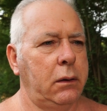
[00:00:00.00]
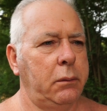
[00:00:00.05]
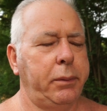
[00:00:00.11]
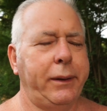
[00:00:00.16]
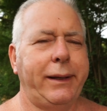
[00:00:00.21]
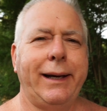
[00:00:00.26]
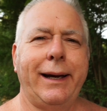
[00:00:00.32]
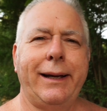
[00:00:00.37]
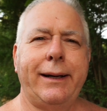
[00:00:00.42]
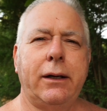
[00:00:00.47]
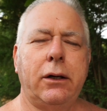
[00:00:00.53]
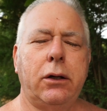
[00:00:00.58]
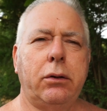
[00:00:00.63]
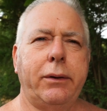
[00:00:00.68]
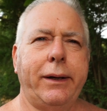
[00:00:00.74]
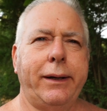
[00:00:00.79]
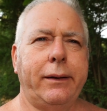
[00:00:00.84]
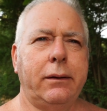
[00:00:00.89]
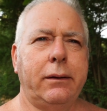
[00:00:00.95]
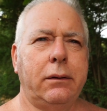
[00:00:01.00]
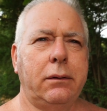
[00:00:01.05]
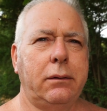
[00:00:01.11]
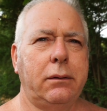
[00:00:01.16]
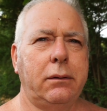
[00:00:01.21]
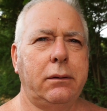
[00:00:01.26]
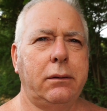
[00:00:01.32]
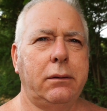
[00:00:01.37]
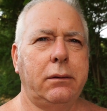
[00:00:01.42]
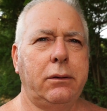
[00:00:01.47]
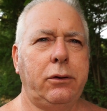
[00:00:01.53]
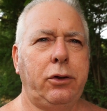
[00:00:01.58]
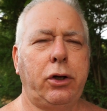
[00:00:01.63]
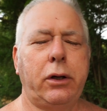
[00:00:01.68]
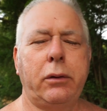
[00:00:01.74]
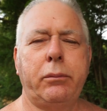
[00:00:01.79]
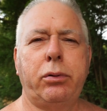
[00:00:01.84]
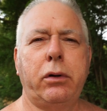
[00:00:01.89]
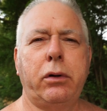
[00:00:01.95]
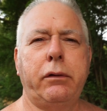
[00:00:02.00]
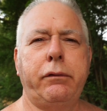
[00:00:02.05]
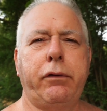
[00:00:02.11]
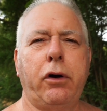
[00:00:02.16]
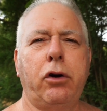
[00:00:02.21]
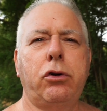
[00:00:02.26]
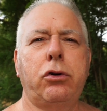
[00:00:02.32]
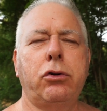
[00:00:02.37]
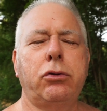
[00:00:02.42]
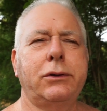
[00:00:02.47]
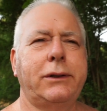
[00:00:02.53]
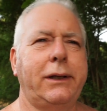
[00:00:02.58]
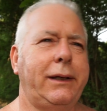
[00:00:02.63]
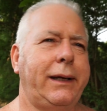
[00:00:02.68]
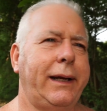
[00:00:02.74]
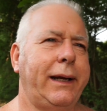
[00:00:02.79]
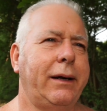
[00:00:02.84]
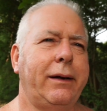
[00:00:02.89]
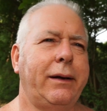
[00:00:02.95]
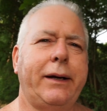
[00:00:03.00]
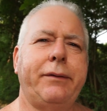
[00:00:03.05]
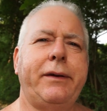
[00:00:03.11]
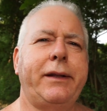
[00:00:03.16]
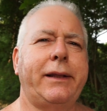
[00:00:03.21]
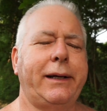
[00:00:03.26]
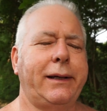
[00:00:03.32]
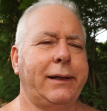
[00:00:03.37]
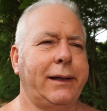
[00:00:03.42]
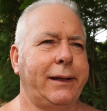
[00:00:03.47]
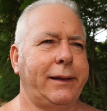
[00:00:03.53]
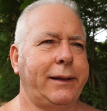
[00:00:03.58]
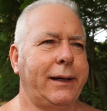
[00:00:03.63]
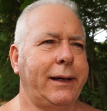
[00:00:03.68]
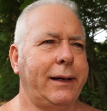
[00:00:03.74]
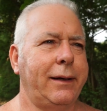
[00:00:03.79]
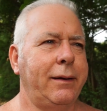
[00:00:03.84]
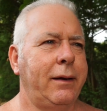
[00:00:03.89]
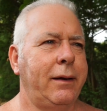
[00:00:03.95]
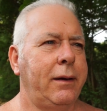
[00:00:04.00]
piano, and you can put vocals in there and everything like that.